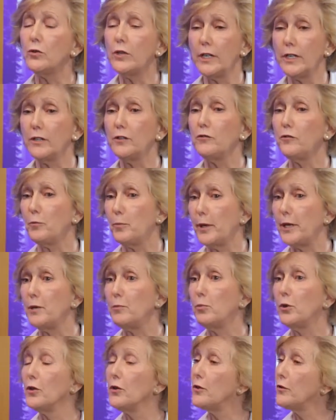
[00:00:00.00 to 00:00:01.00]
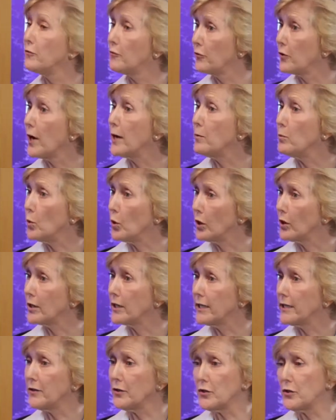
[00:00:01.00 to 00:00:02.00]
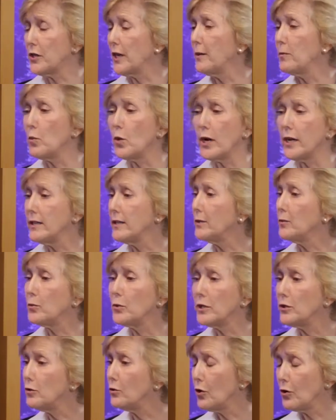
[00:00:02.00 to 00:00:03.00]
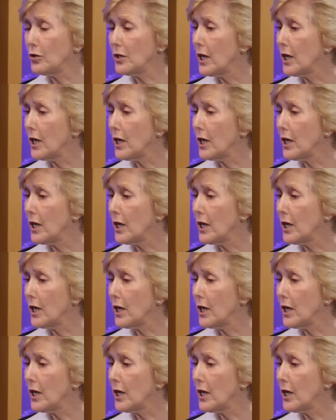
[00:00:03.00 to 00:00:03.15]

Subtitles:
give people the framework in the same way that when you go to